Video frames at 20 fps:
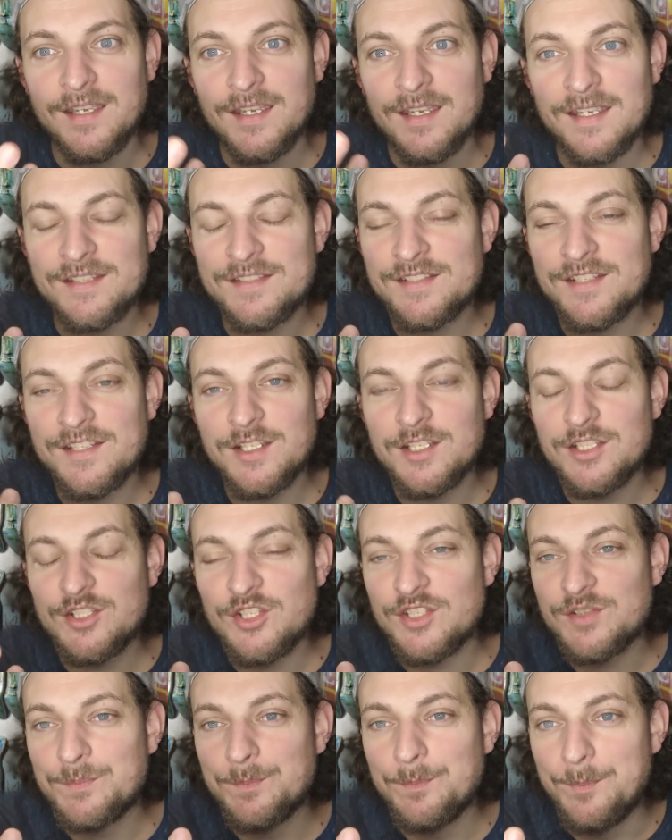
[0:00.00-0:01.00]
it's gonna
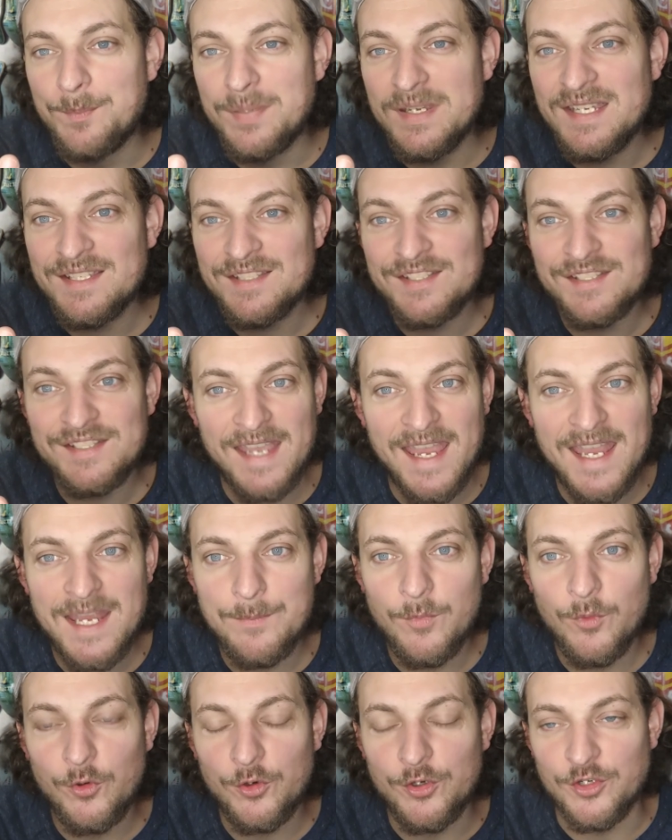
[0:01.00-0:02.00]
just be
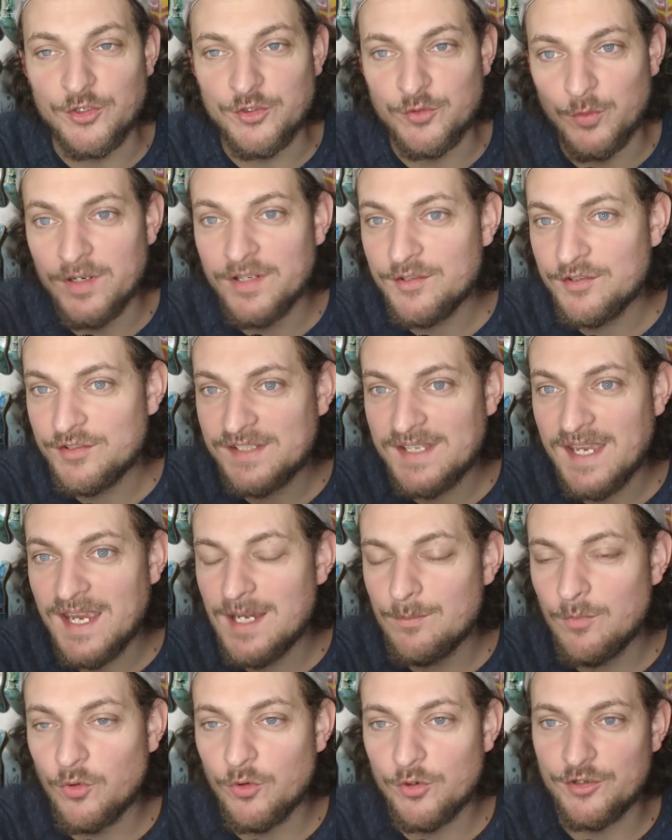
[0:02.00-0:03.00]
skateboarders, real
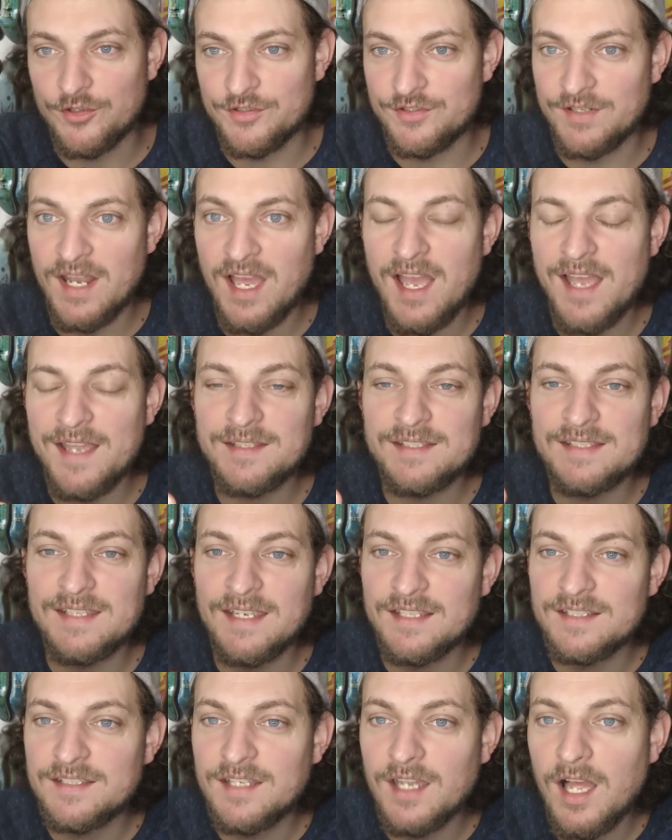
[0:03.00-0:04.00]
skateboarders, not
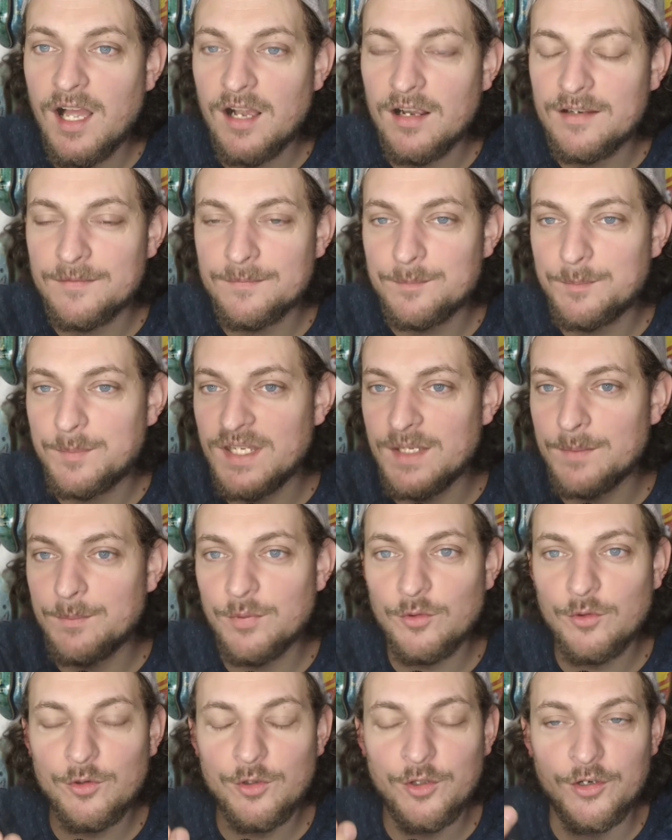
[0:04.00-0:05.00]
TikTok
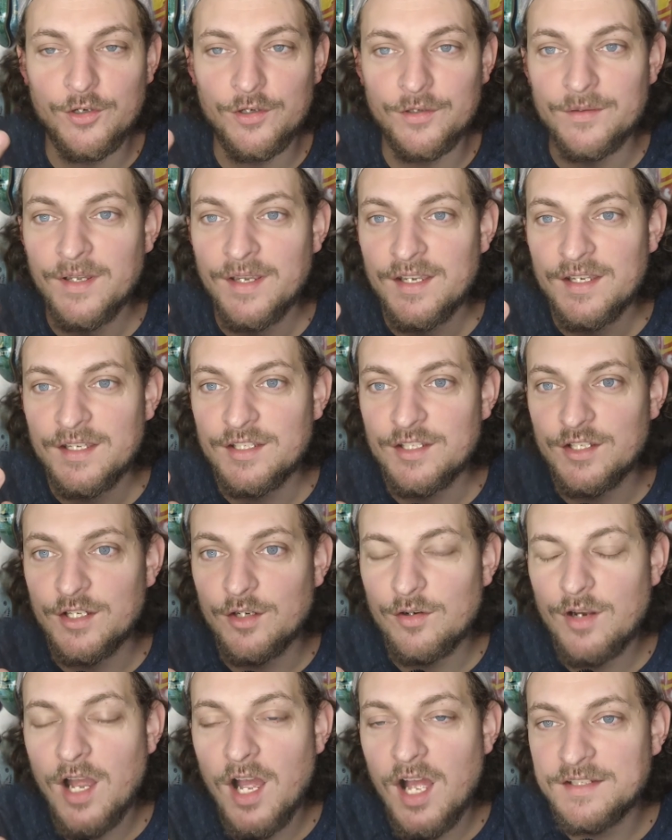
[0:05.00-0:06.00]
people or, you know,
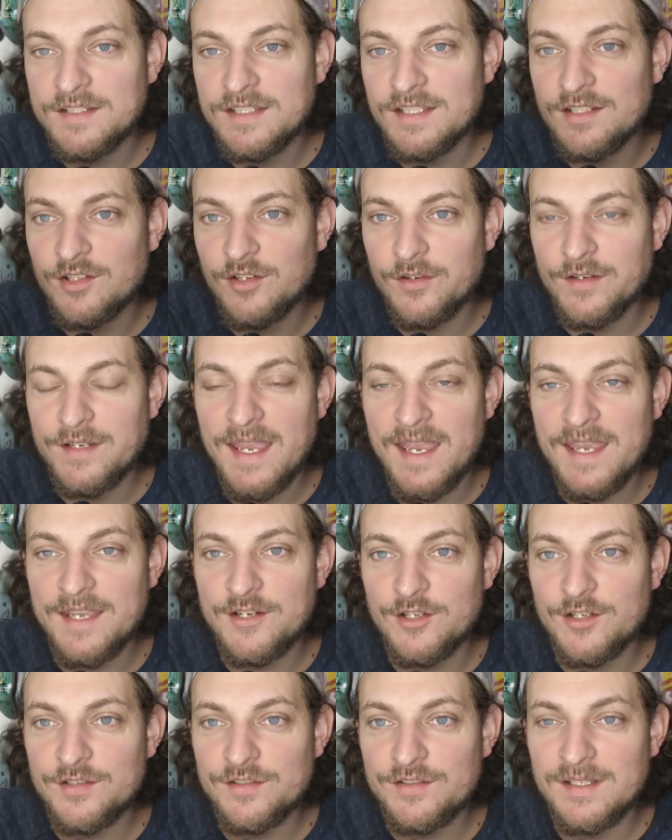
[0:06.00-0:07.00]
content
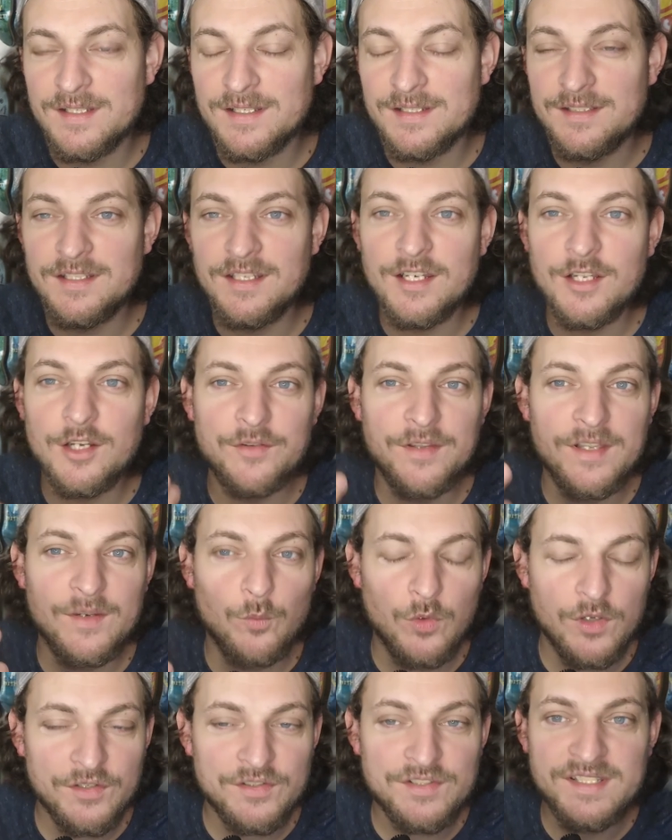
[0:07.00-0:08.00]
creators. And, you know, that
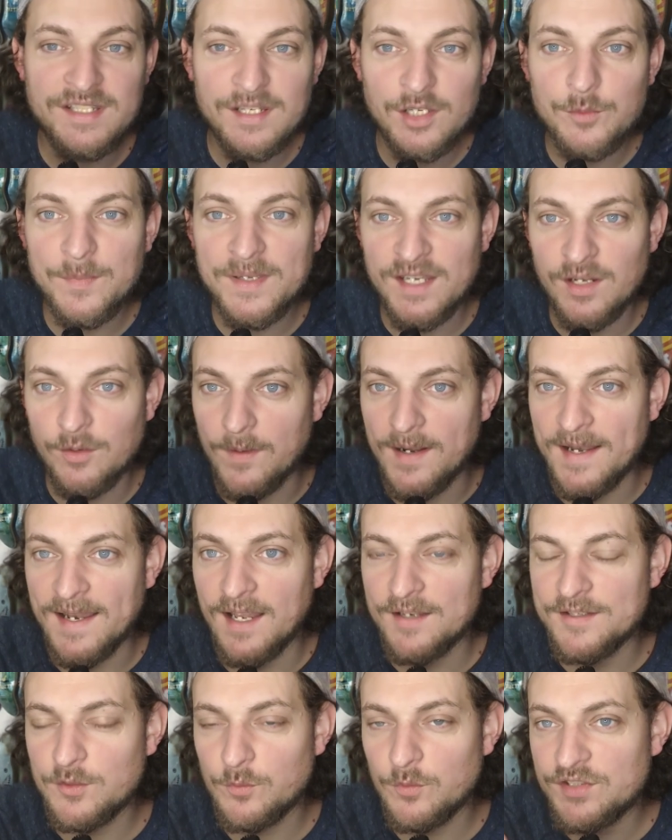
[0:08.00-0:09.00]
will still be
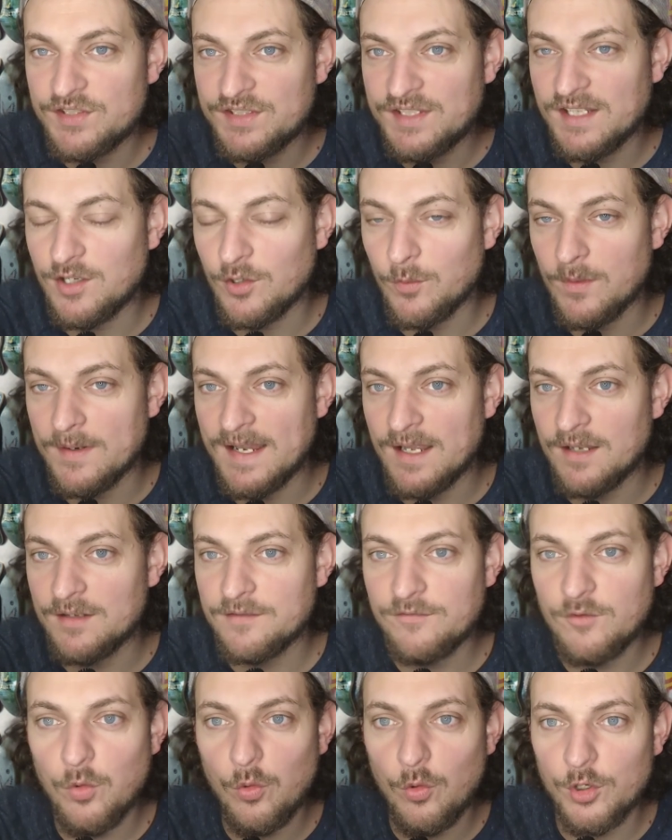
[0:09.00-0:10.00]
around and will stick around,
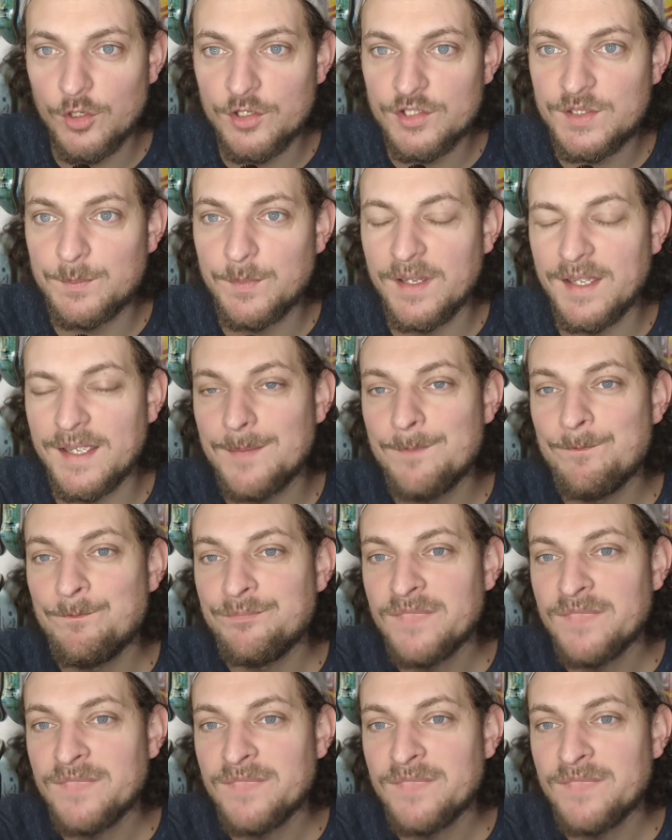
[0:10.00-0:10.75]
of course, but